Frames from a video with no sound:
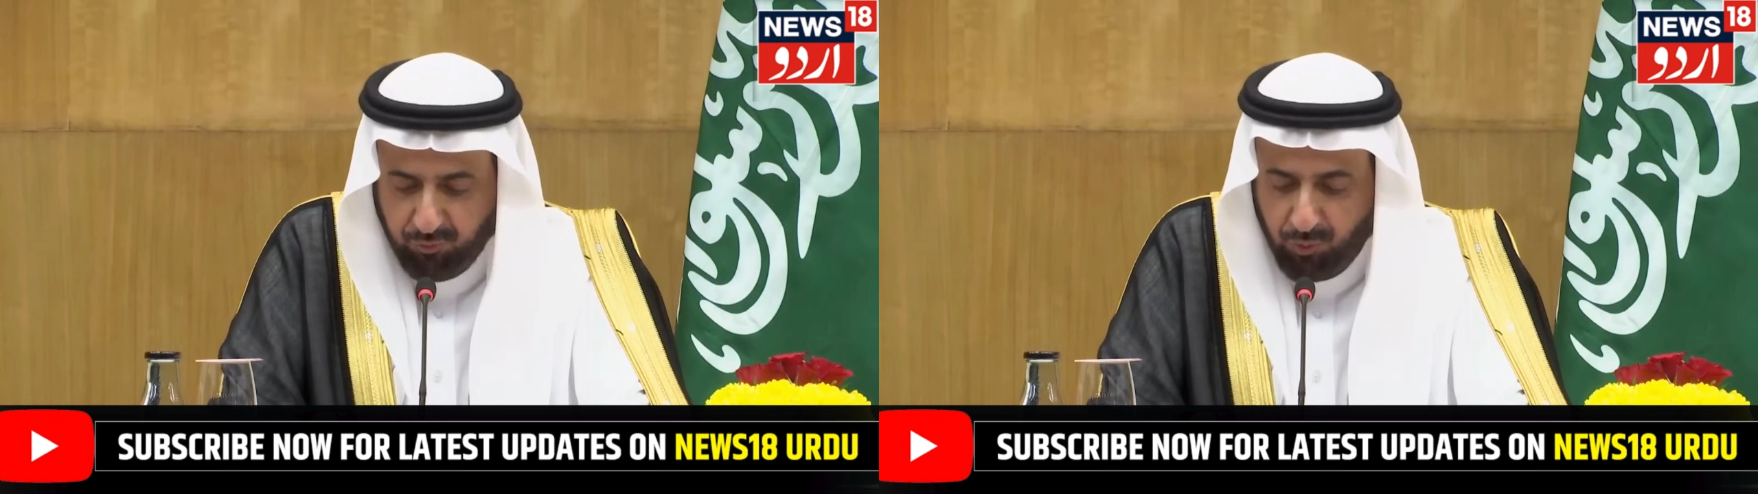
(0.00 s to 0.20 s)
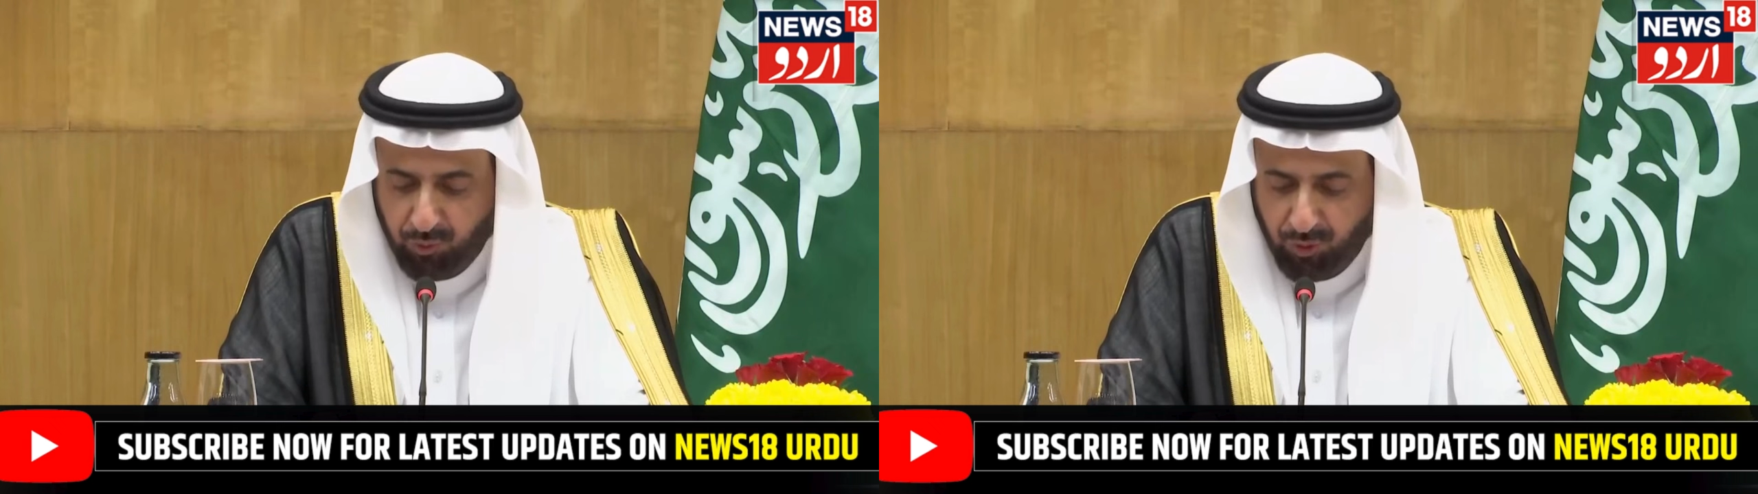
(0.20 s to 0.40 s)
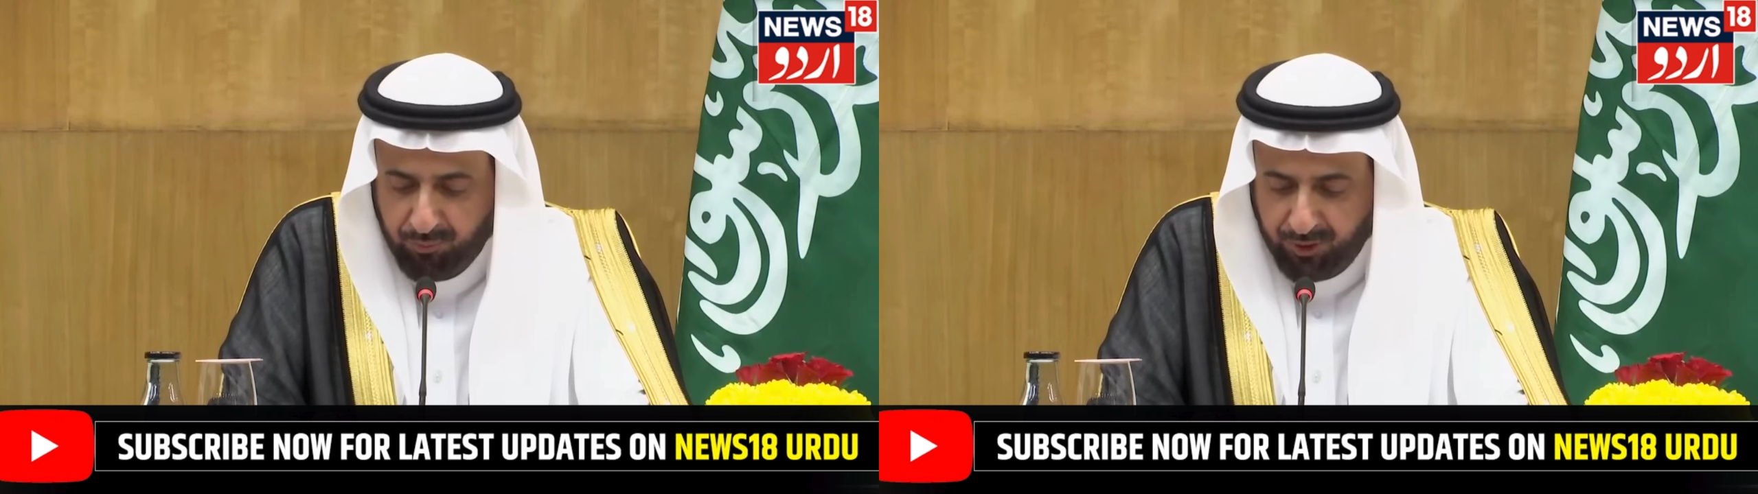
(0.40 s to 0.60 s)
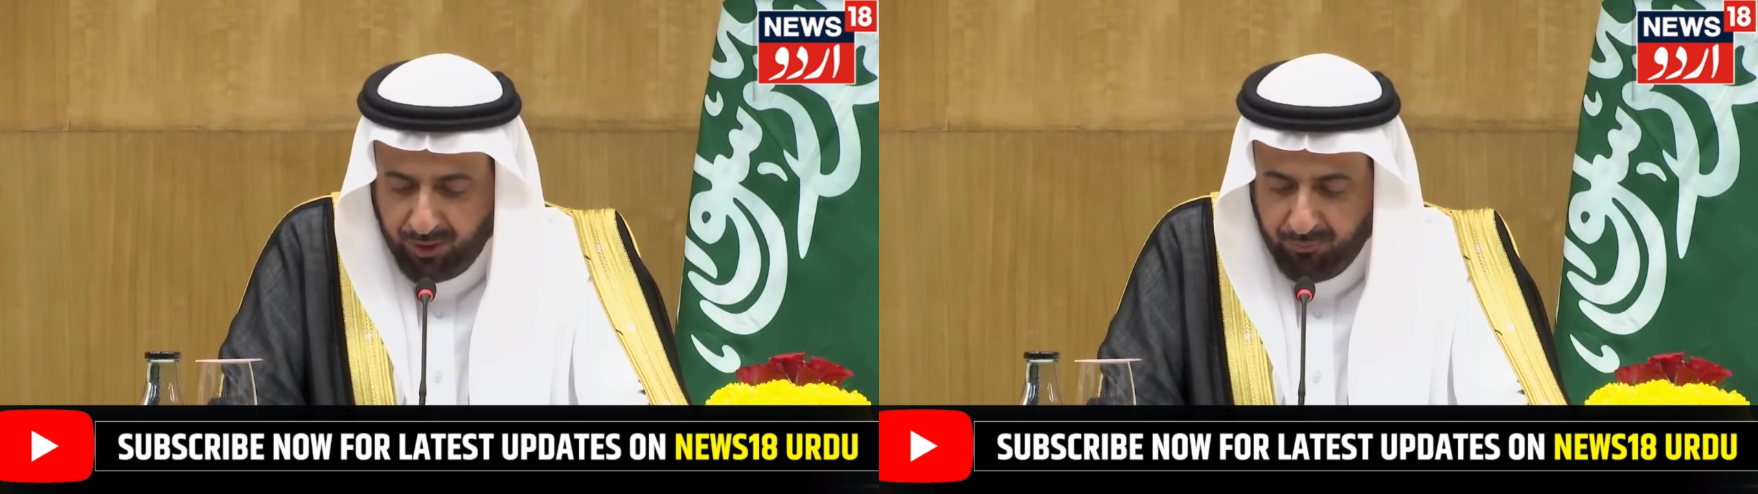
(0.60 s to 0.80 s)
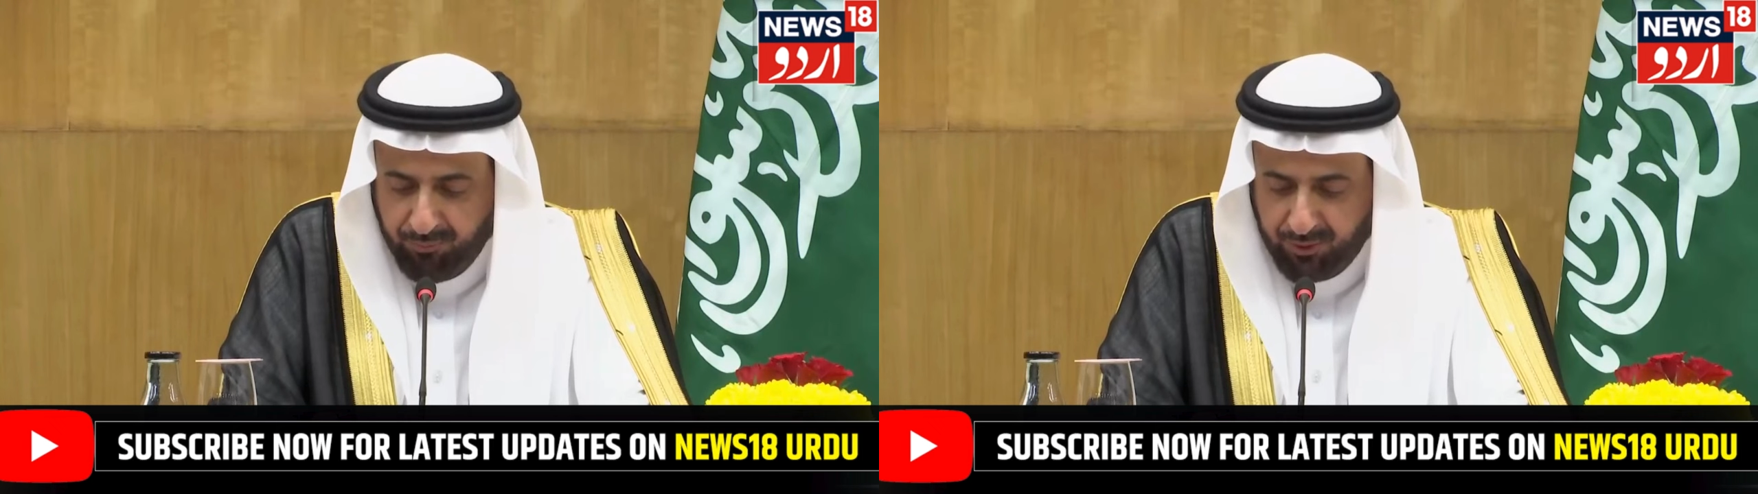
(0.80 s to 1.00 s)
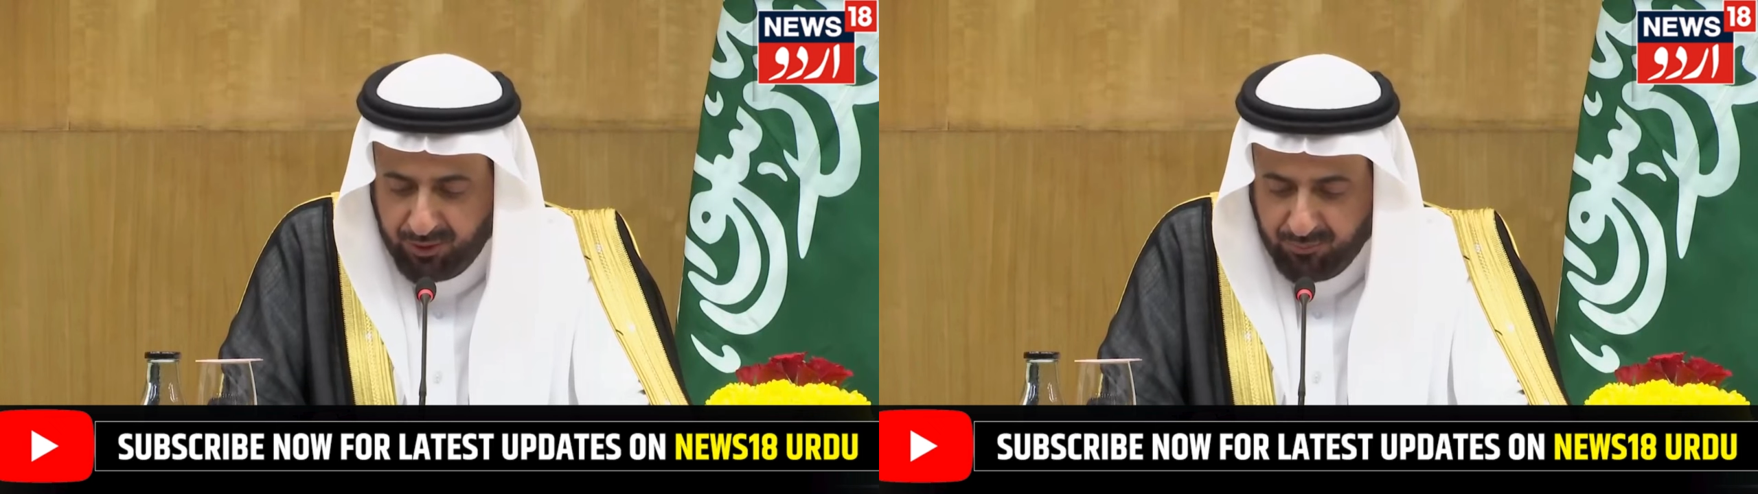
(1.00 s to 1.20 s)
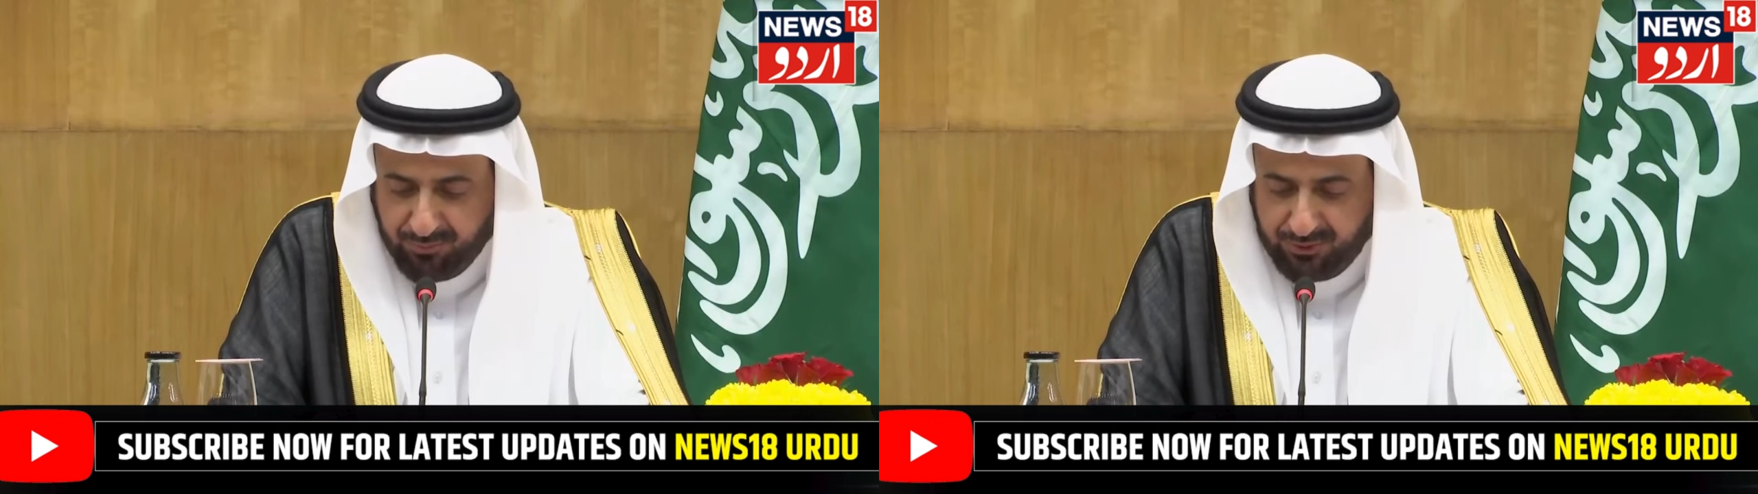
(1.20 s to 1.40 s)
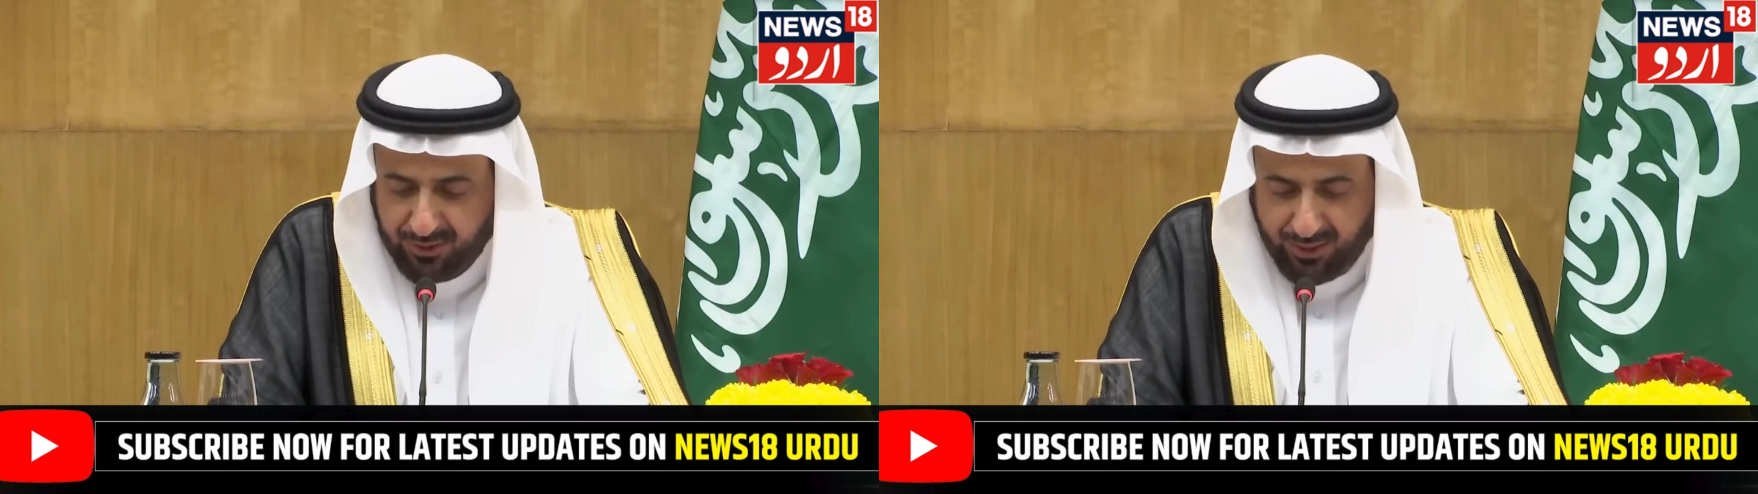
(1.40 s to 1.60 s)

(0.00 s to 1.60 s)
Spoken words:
more Umrah pilgrims